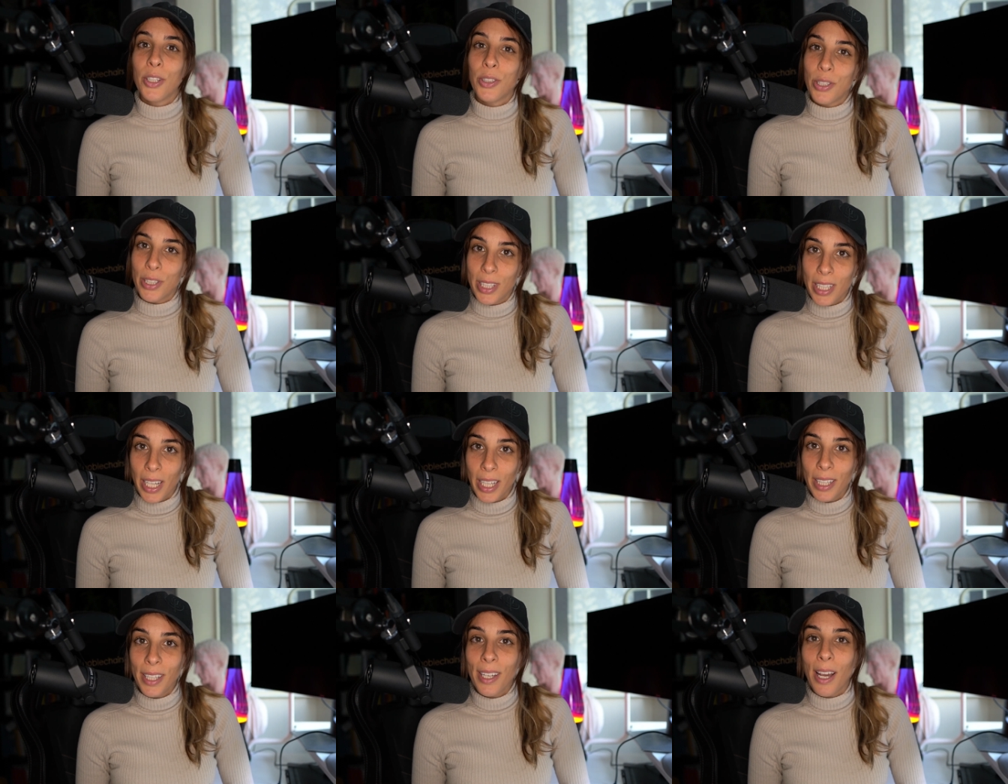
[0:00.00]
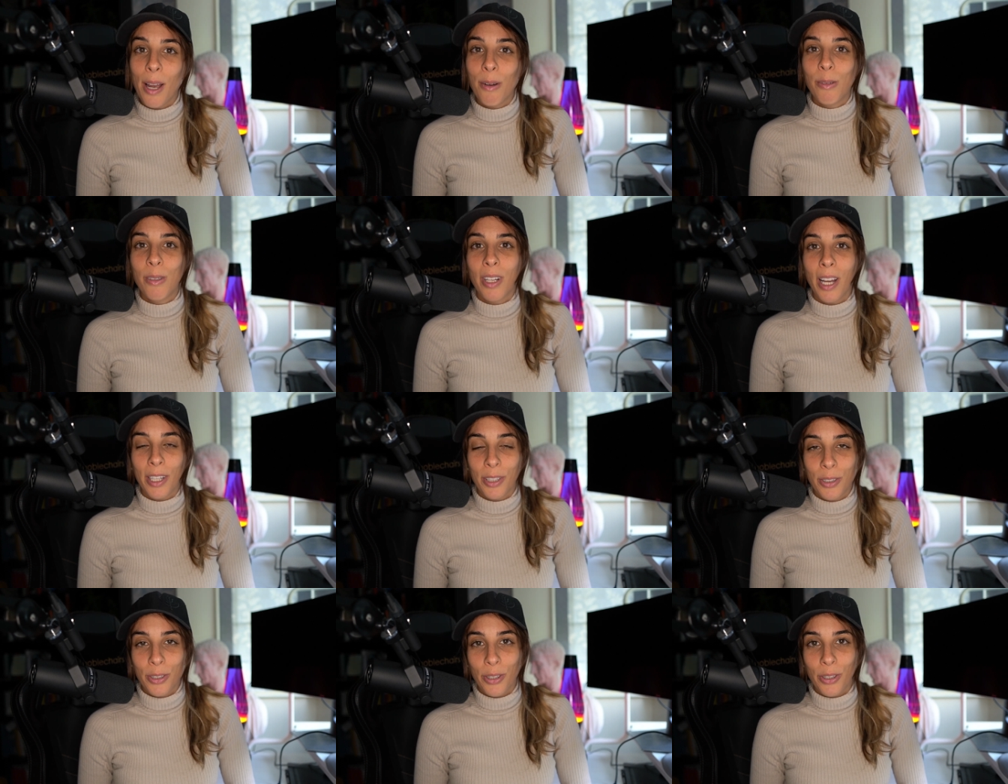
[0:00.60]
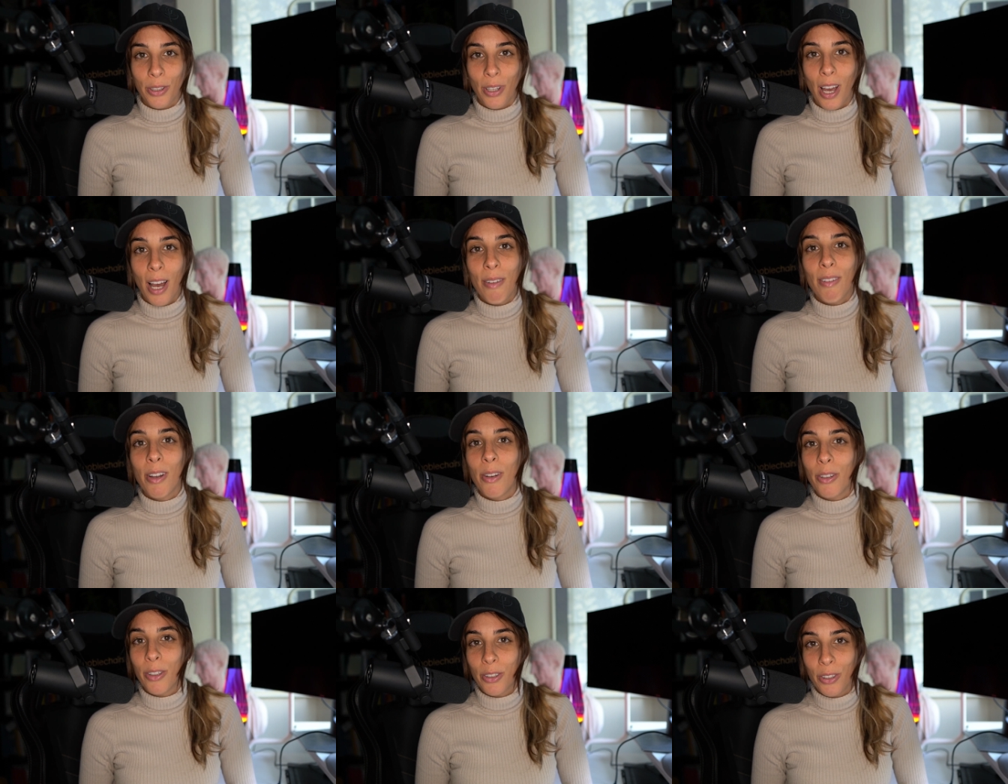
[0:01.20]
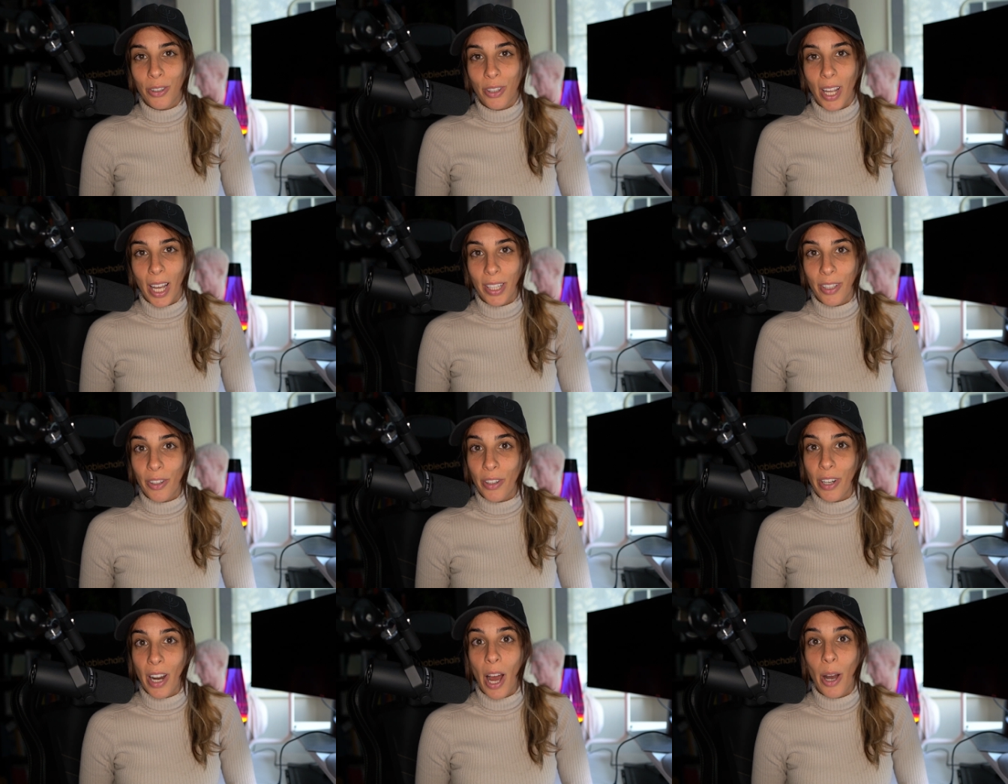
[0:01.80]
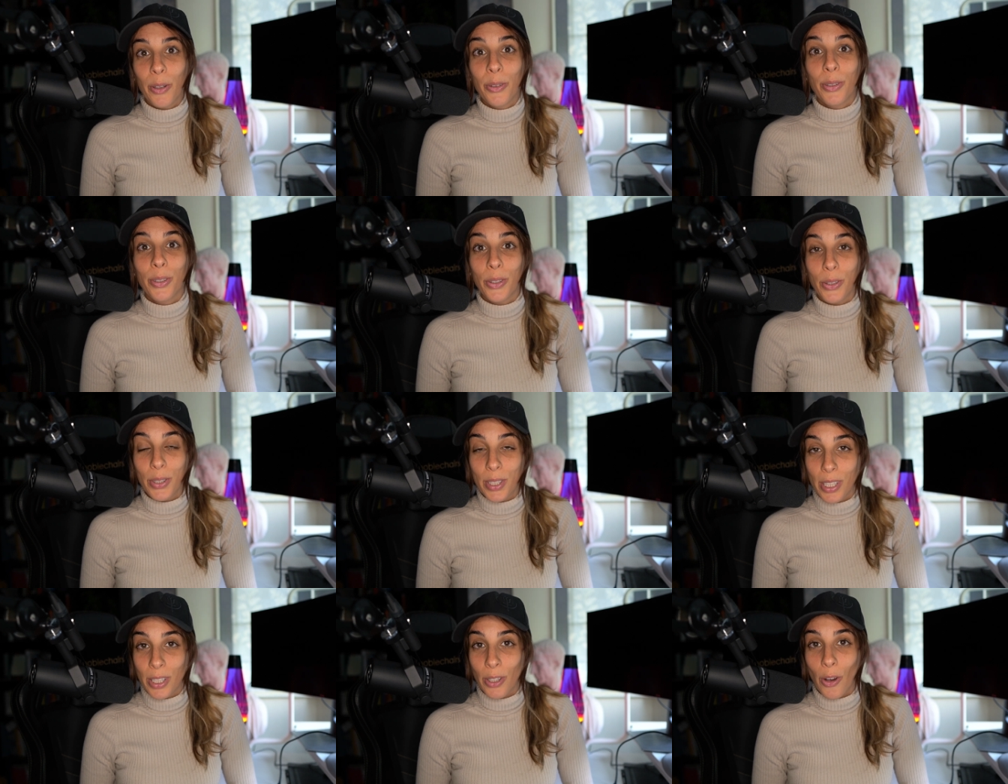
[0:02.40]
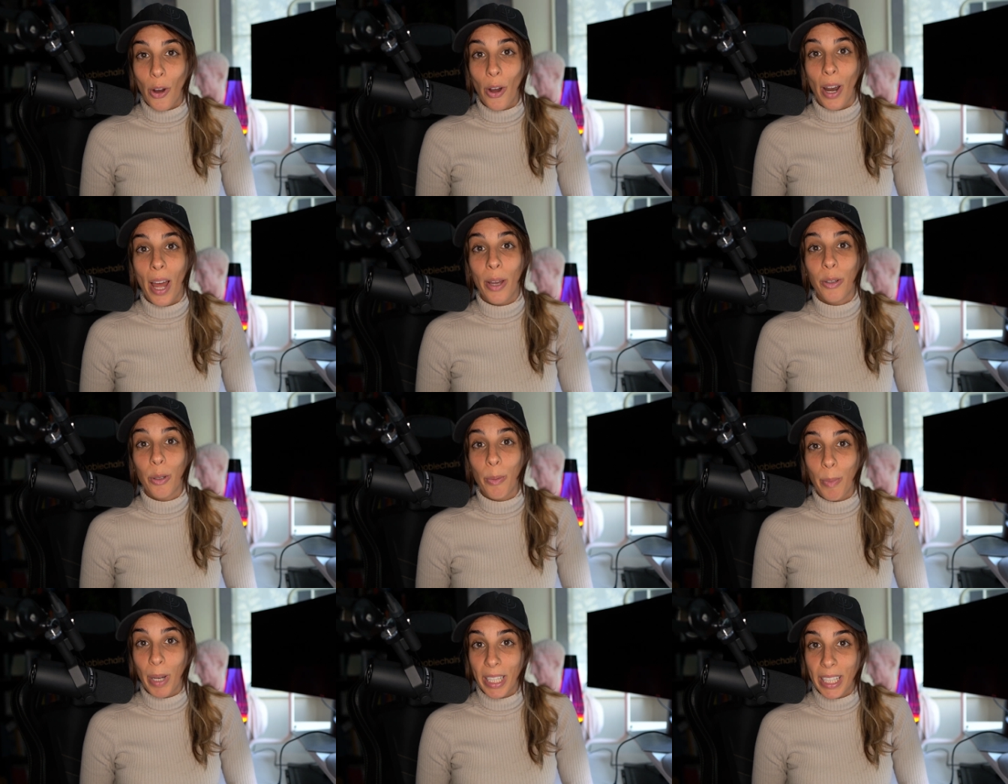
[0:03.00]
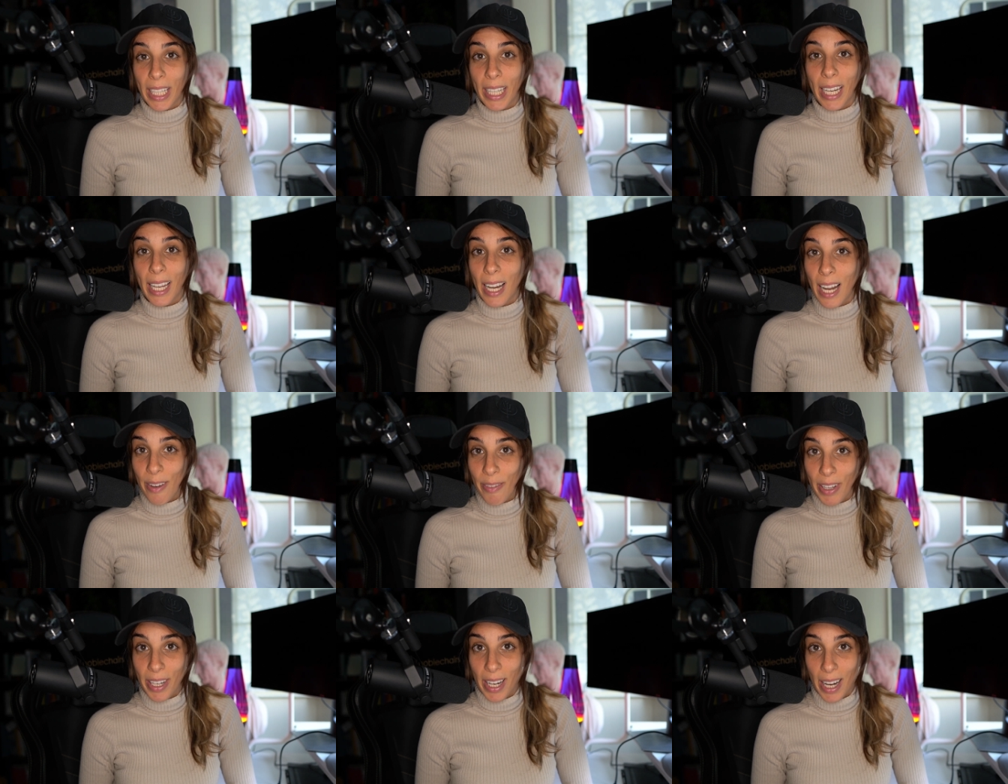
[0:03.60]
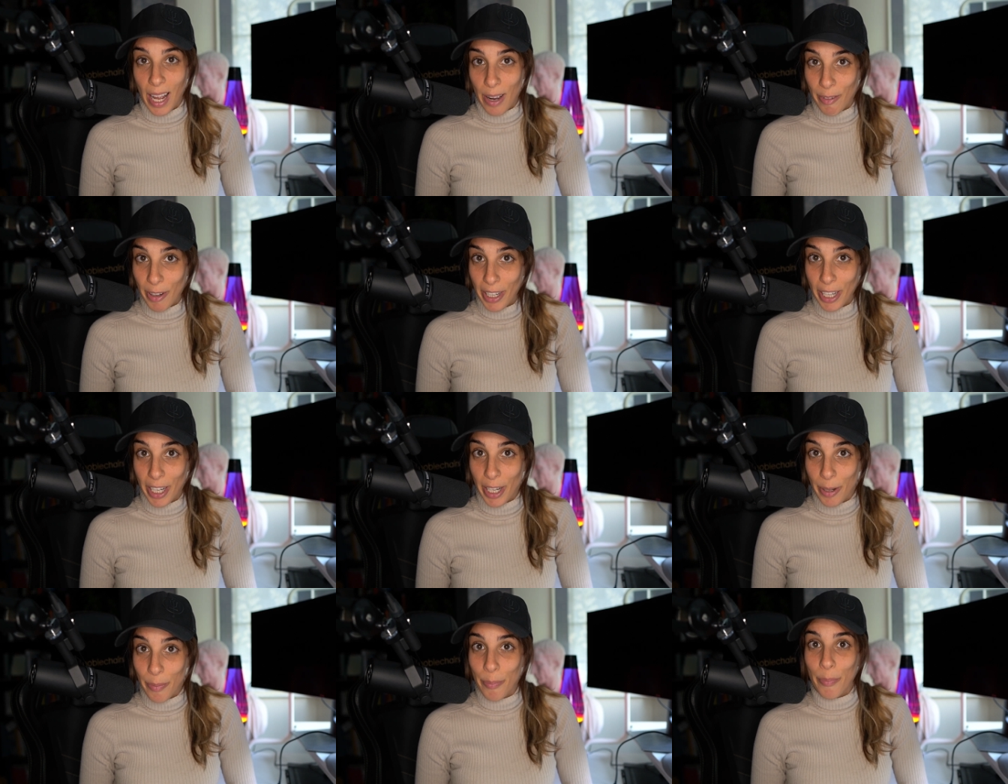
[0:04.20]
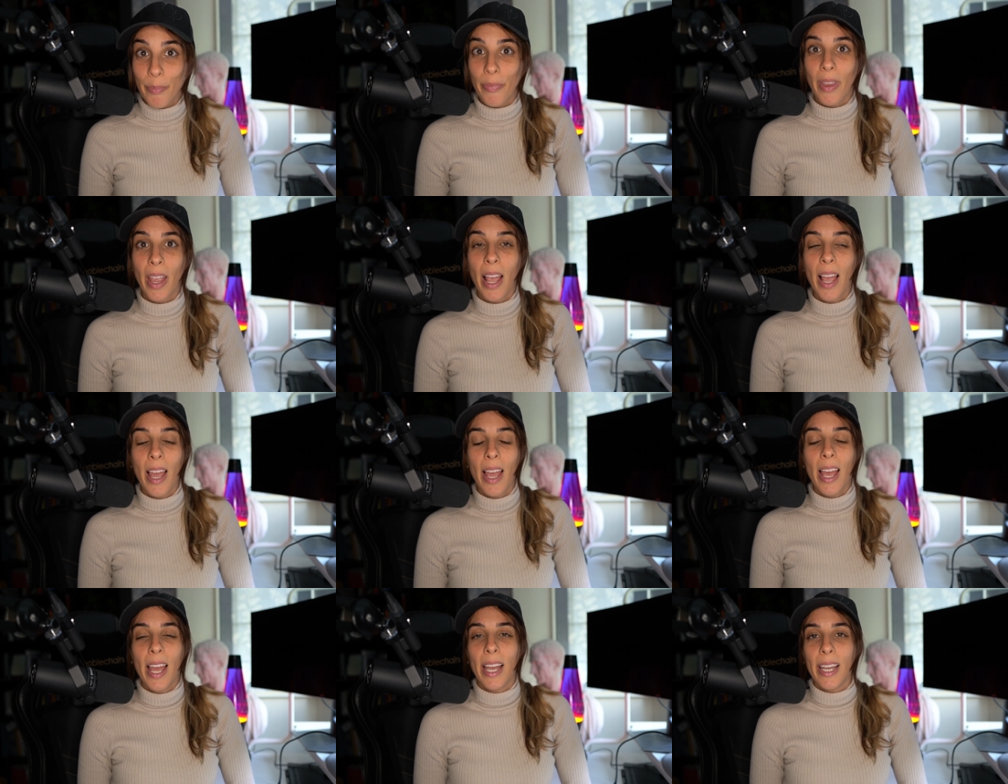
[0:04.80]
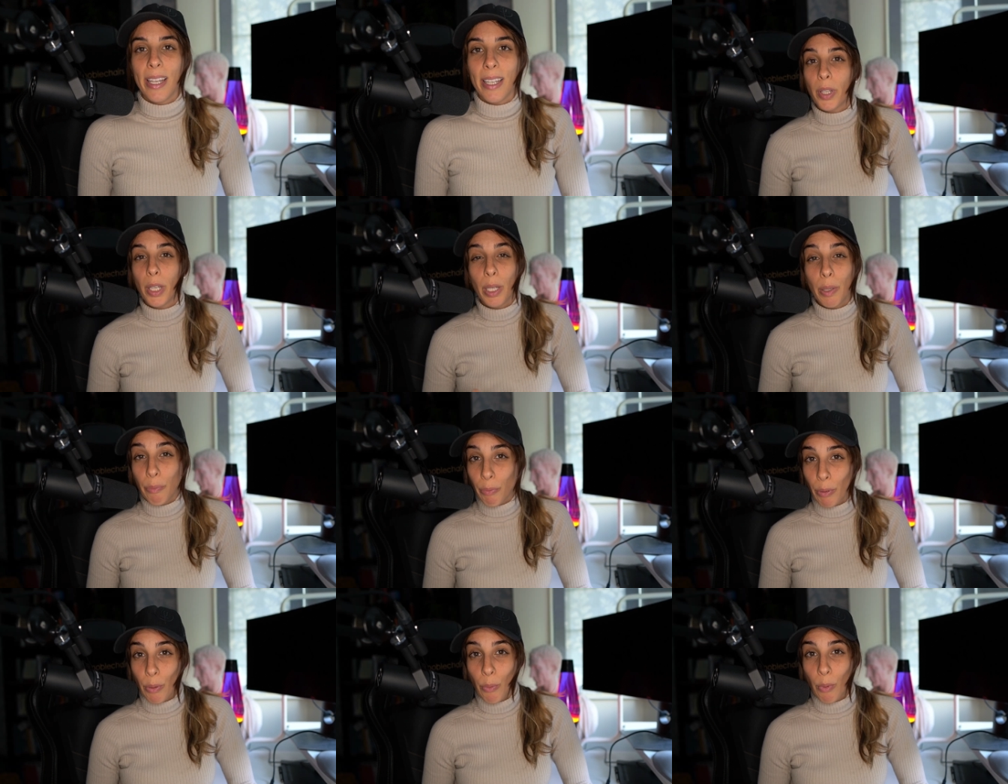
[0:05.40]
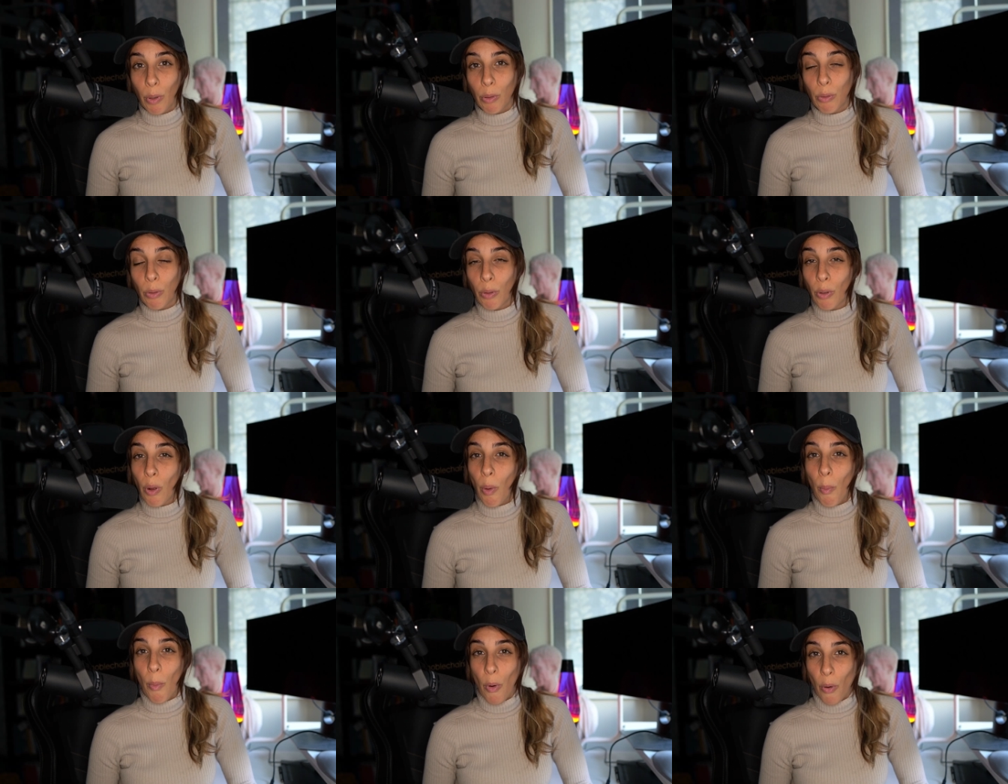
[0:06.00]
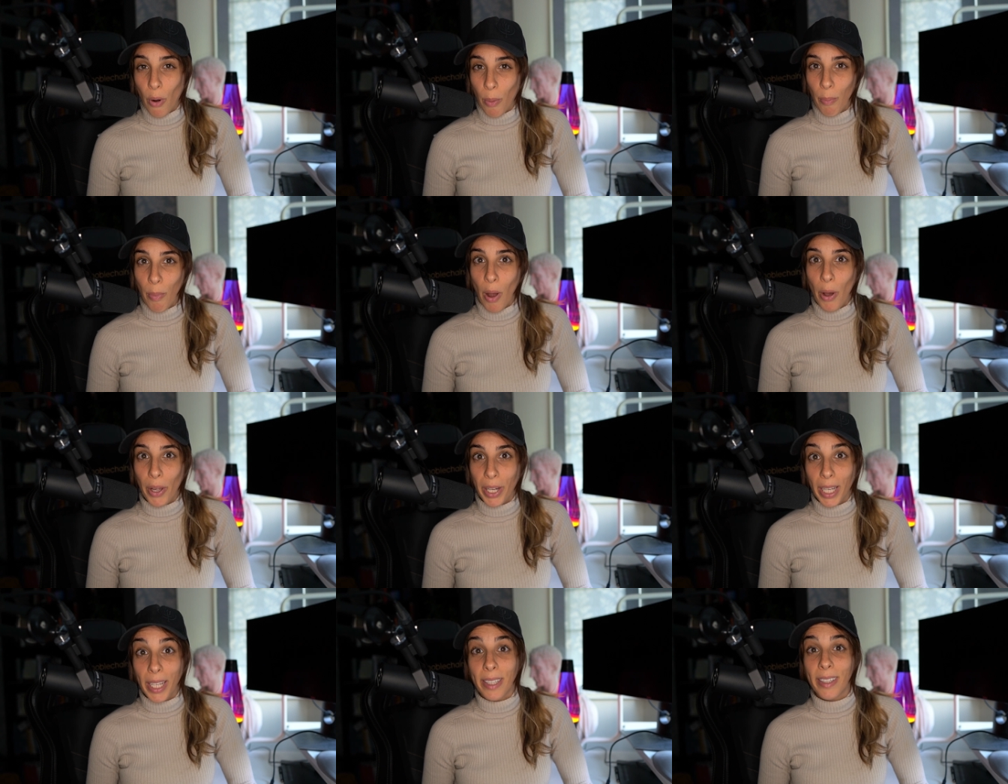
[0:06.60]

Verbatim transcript: Today I would like to have a look together on how to use it on Automatic1111. I'm not going into many details